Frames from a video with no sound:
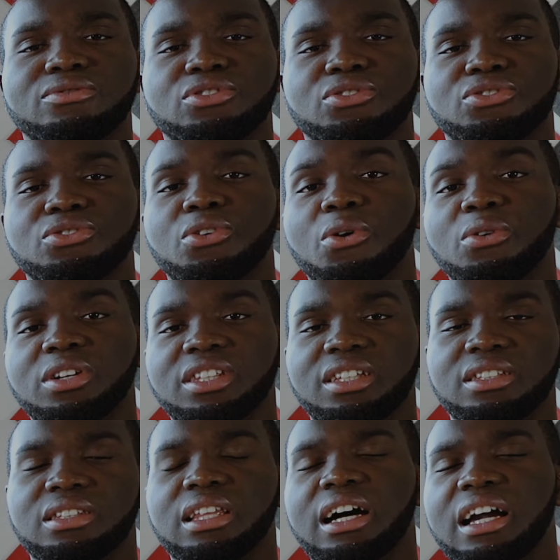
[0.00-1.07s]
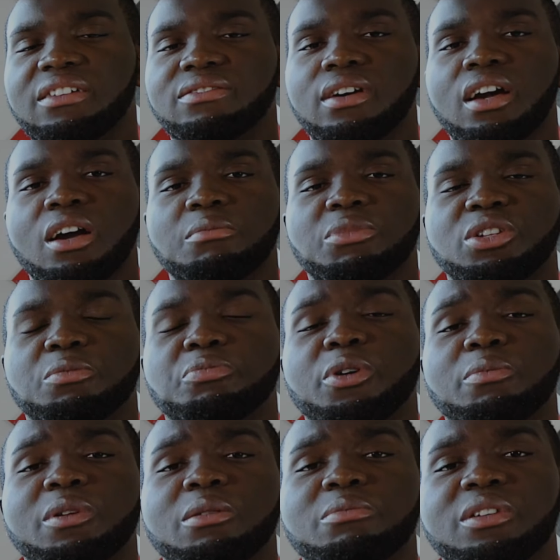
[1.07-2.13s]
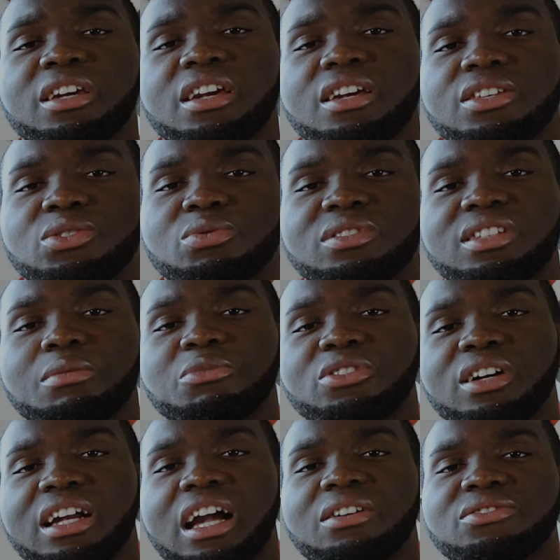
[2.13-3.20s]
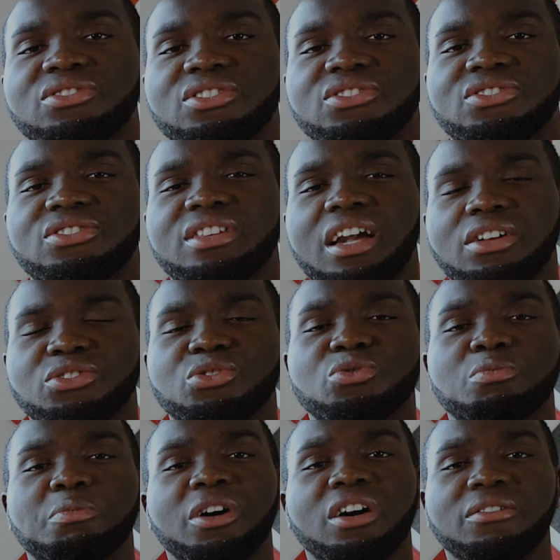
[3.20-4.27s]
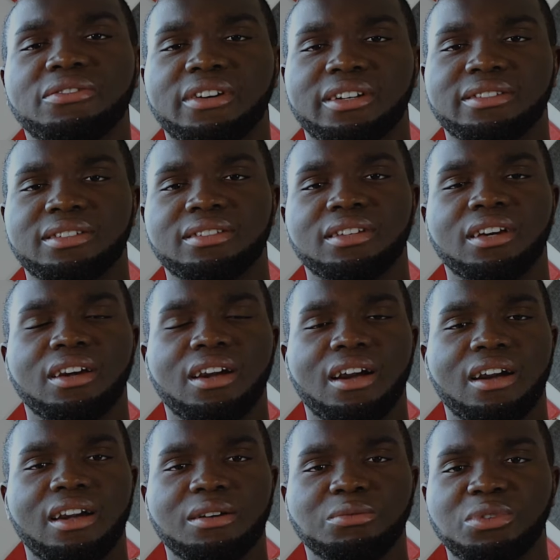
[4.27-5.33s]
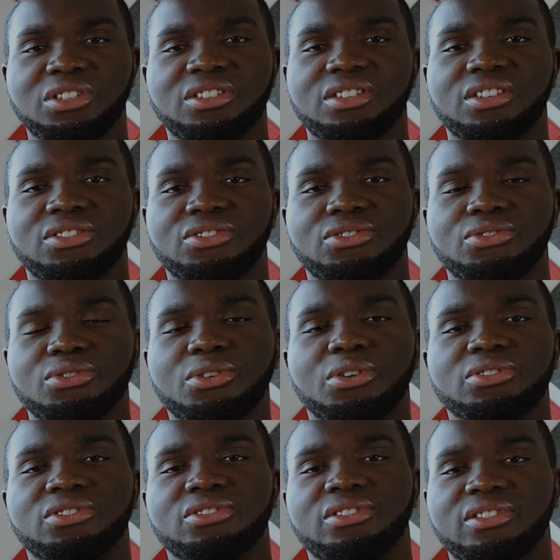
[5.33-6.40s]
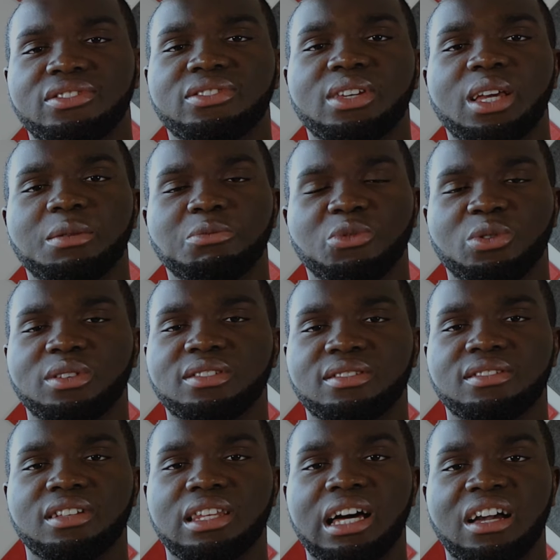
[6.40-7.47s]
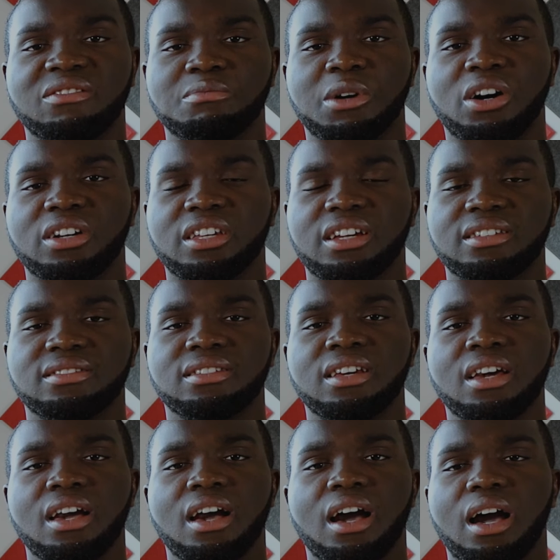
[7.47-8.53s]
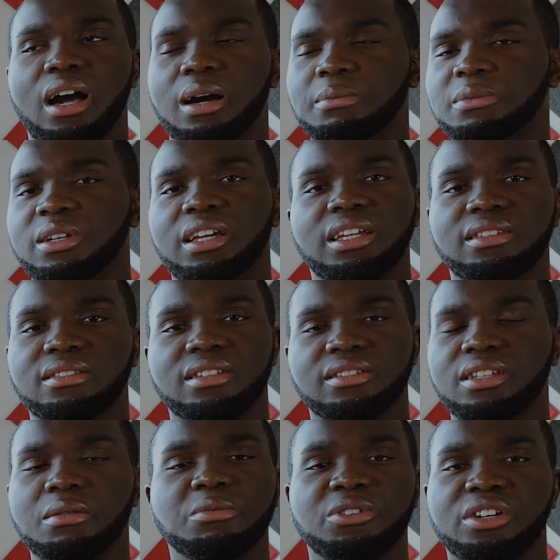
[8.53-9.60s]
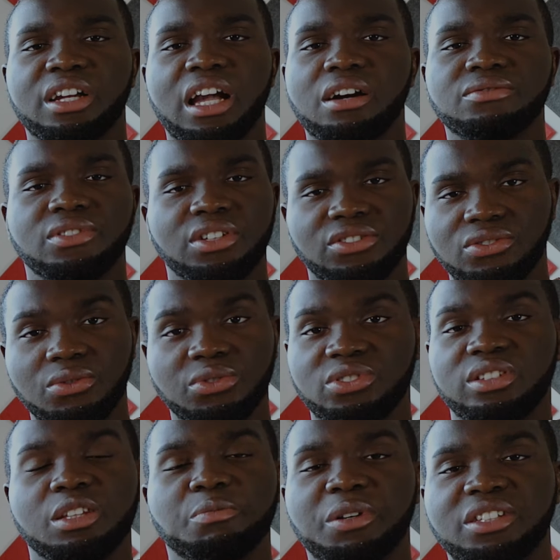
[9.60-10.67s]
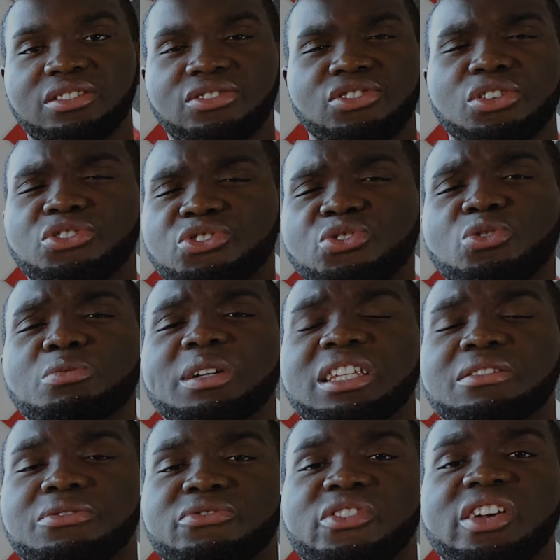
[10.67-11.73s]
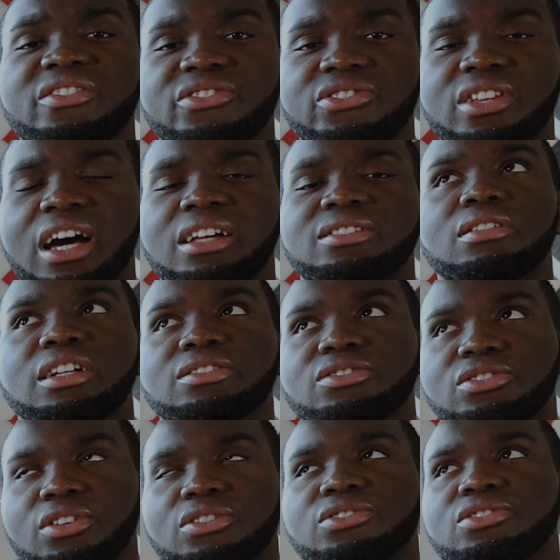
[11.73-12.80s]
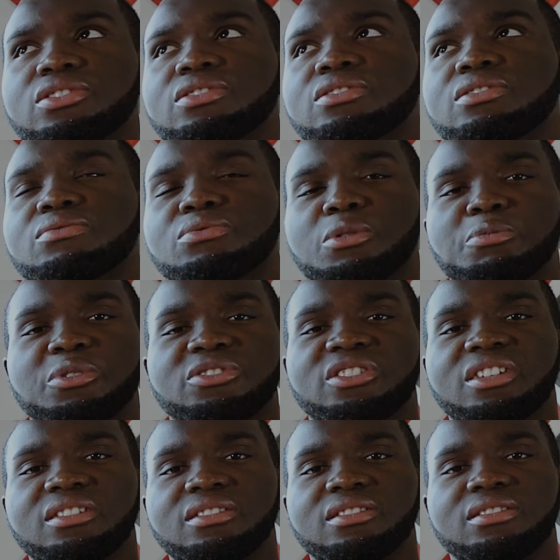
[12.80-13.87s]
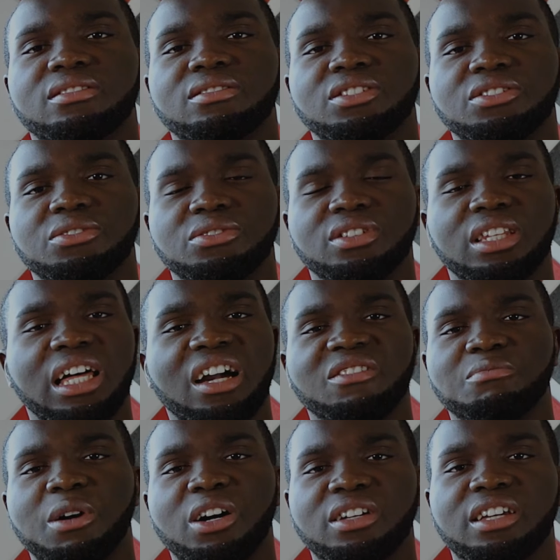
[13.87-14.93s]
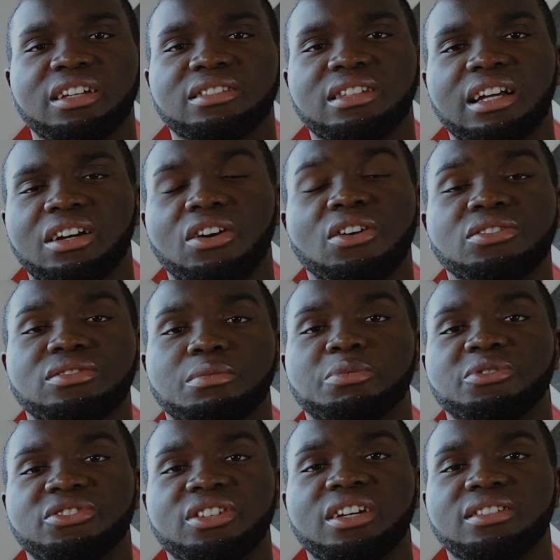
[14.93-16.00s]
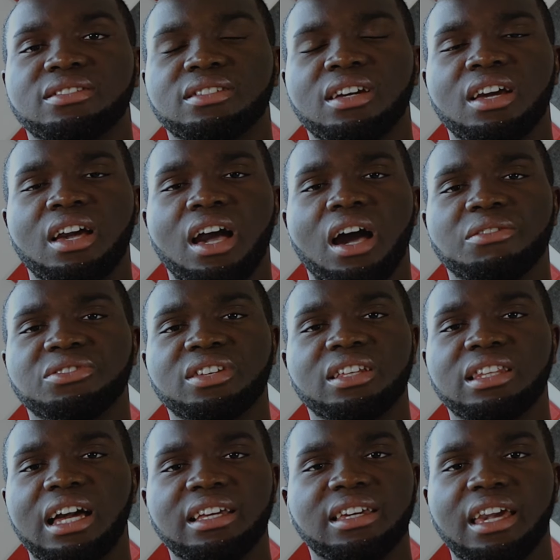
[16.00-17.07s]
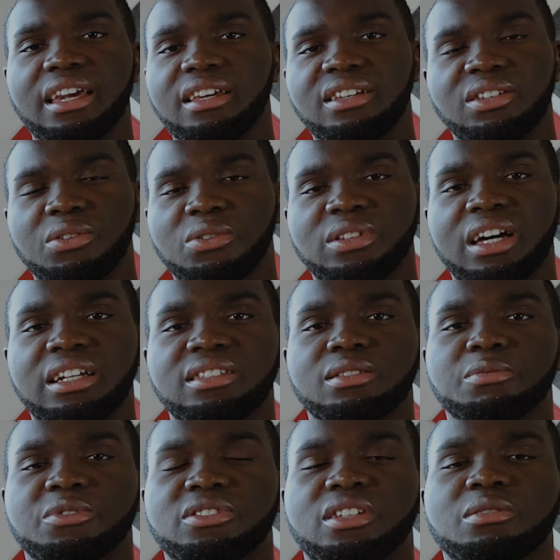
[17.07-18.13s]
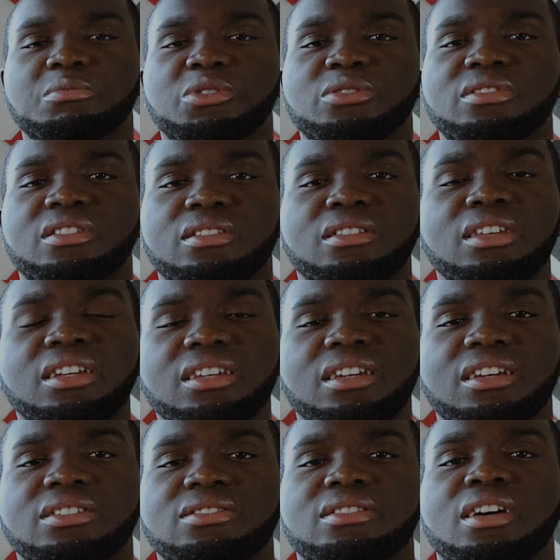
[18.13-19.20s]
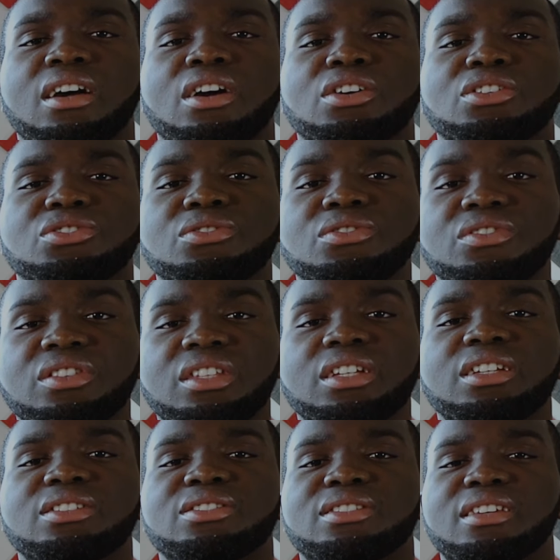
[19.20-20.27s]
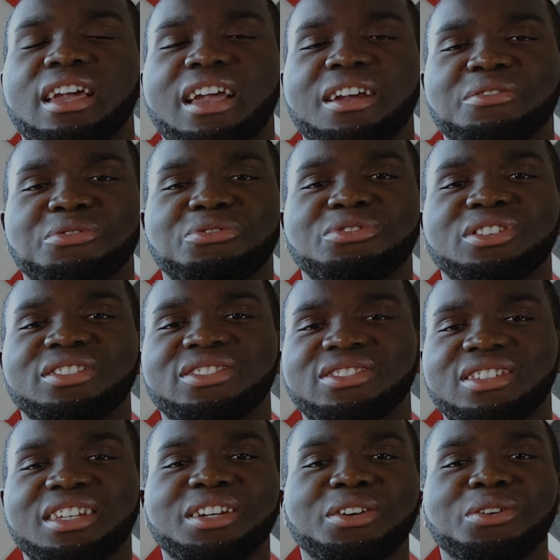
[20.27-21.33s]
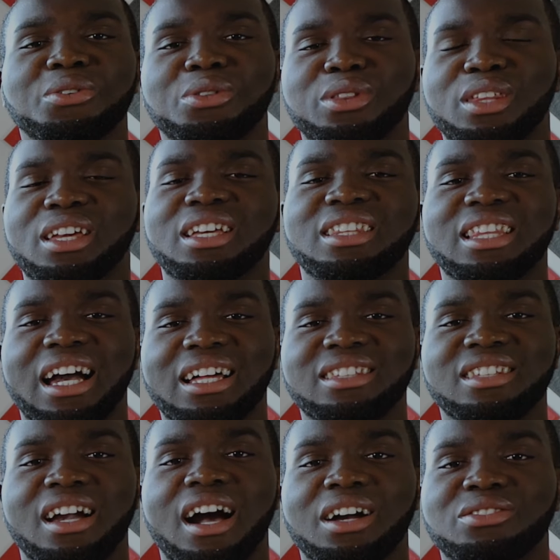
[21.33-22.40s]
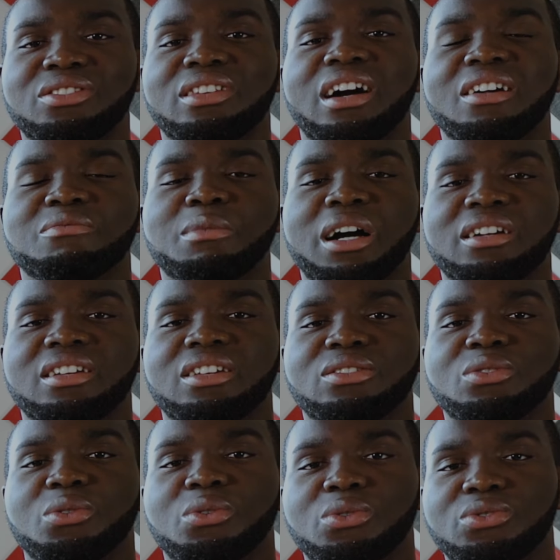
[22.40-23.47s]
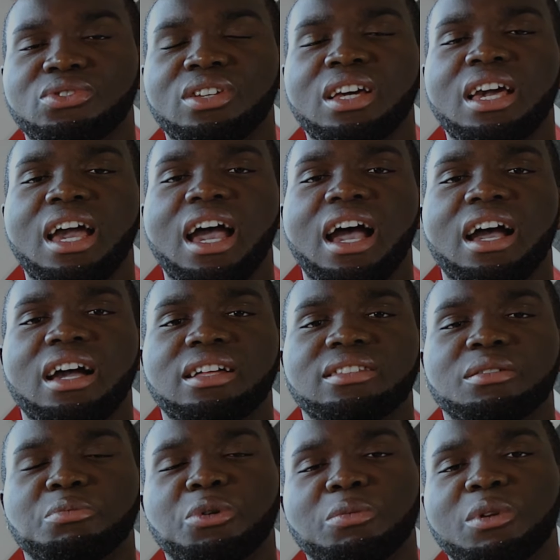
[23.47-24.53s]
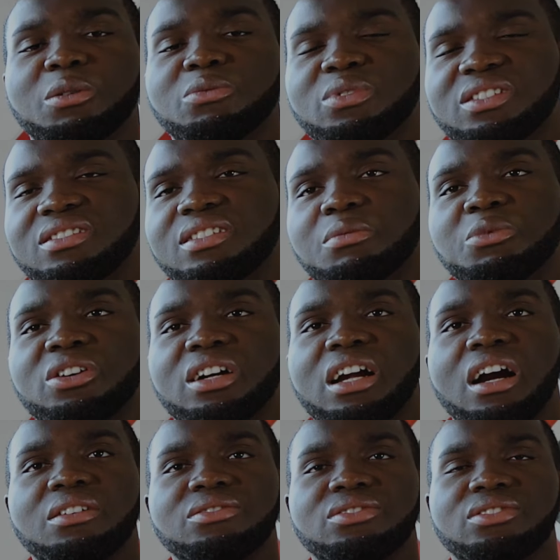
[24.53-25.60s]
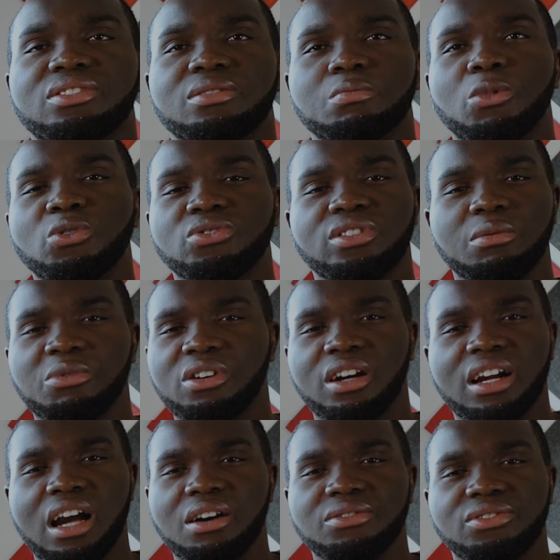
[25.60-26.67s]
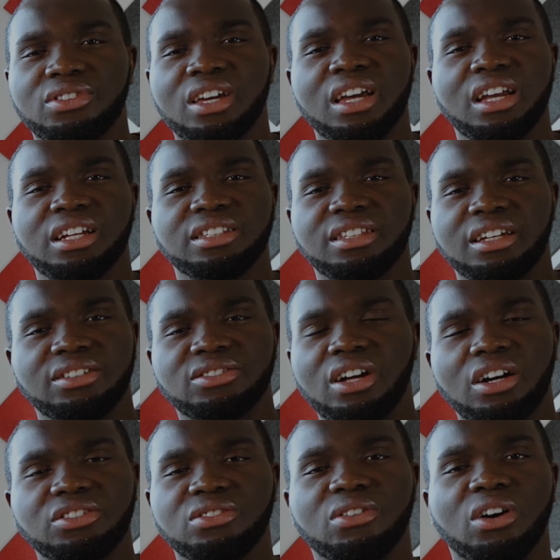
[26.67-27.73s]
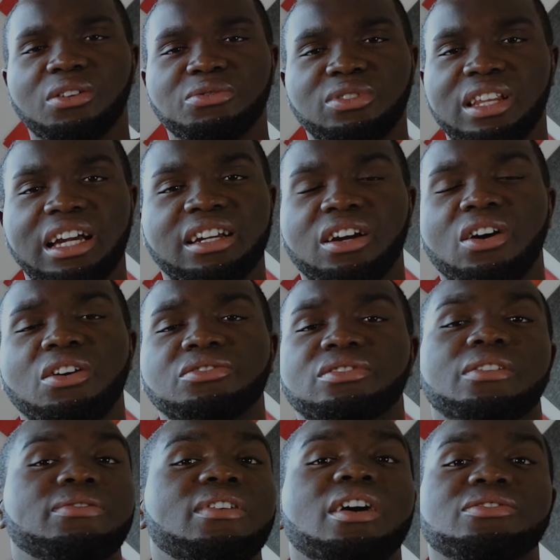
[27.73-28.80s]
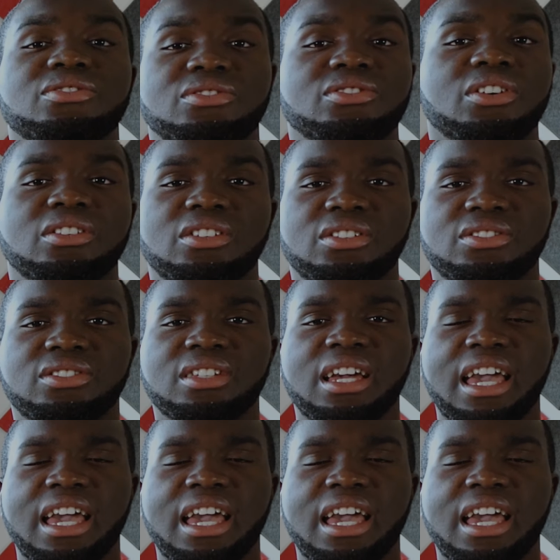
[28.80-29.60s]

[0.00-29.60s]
just going in live. But the problem is with demo accounts is they are too perfect, which is not the same with the live market. In the demo account, there's no slippage. There's so many things that it doesn't represent, you know, the live market like 100%. I've said like 80 or 90%, but the thing is, you need every single thing that the actual live market does. And the problem with demo accounts is most demo accounts, they start you off with like $100,000,